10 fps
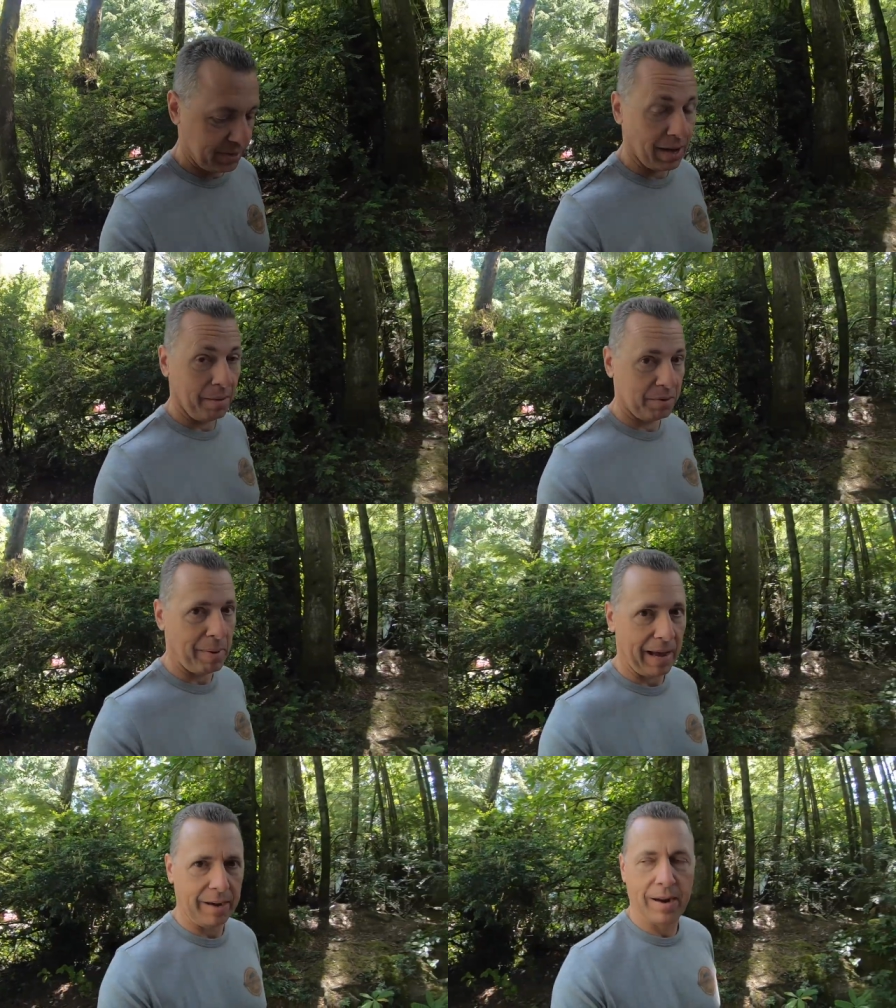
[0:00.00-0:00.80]
times
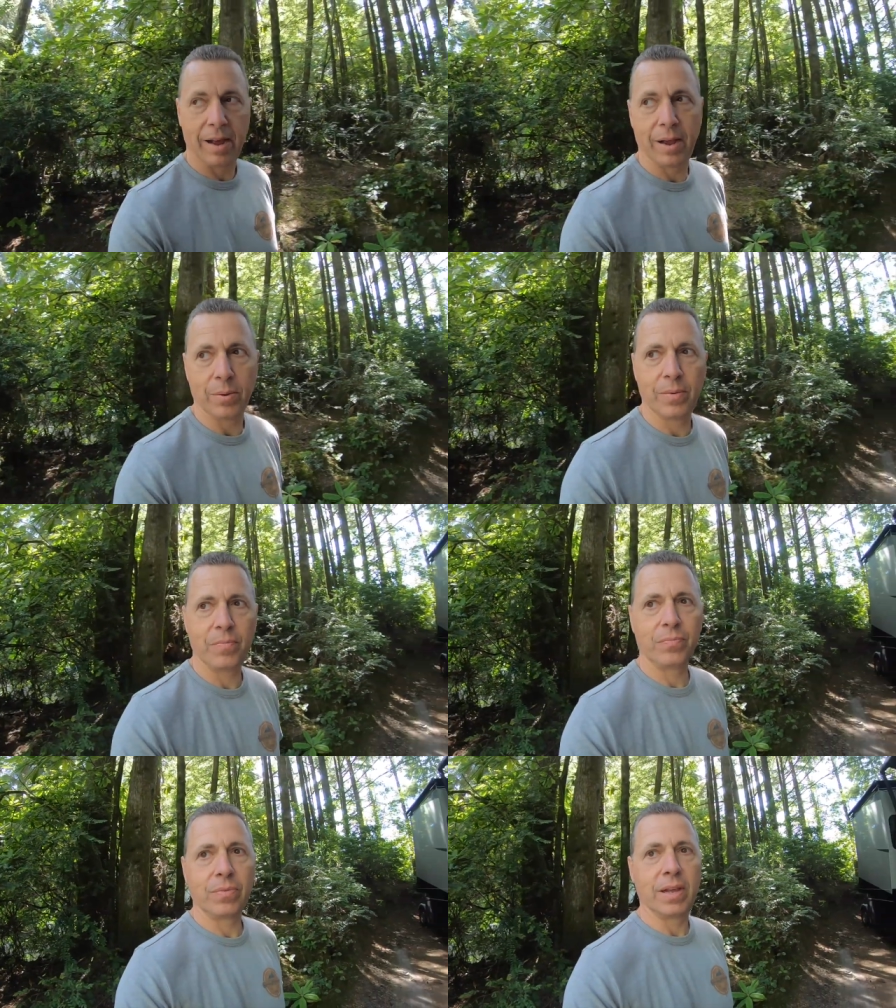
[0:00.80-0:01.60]
back in Iowa
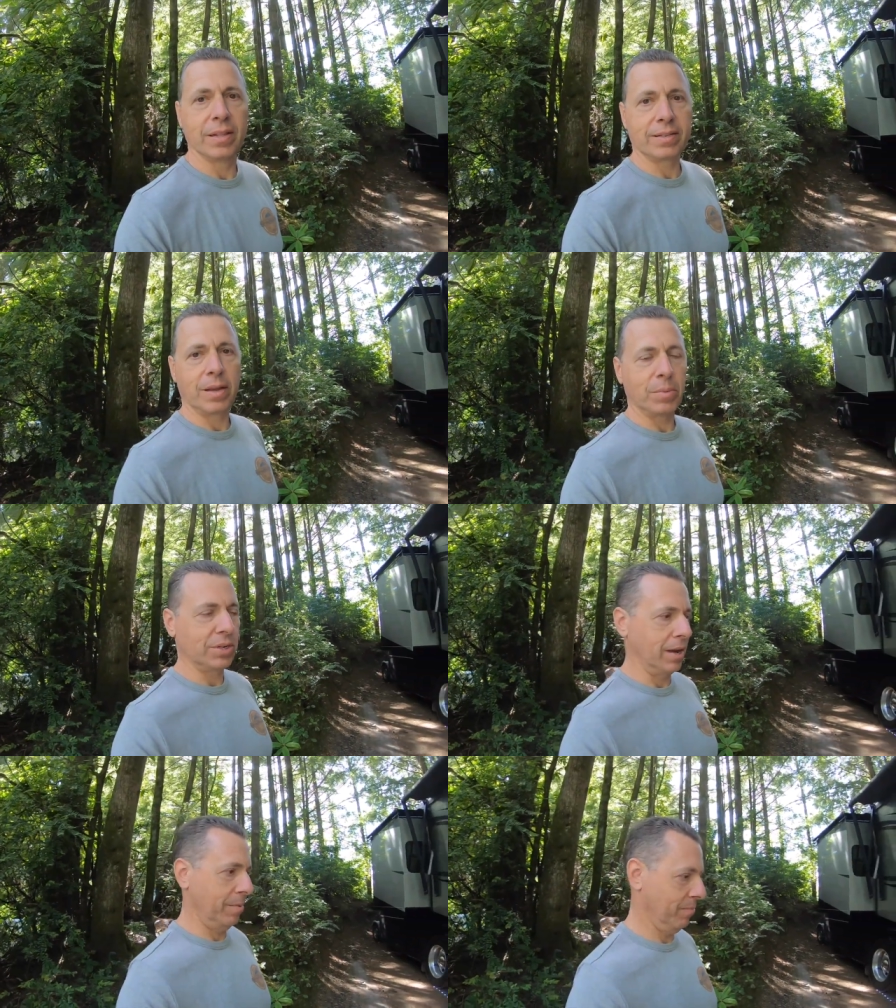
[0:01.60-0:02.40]
in the
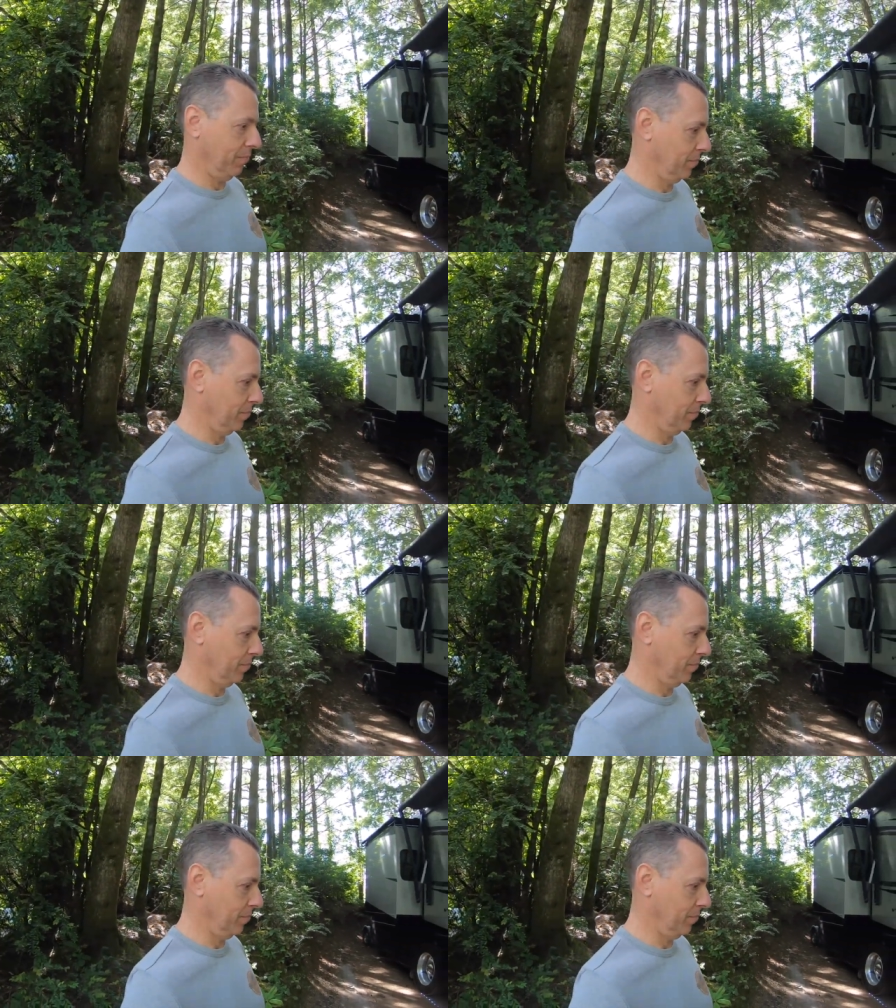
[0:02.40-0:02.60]
summertime.